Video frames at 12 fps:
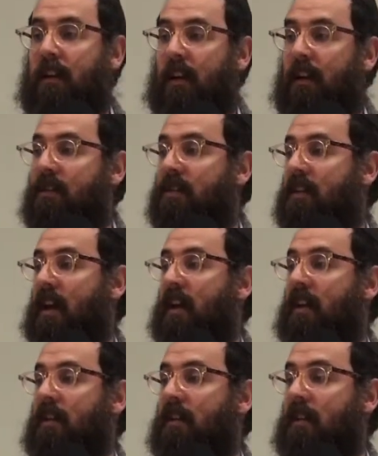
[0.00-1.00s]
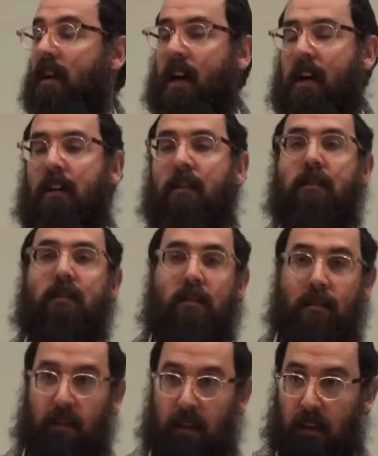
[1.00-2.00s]
he'd say,
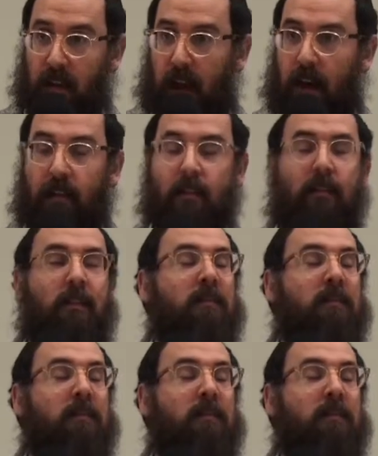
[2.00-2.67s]
Gila,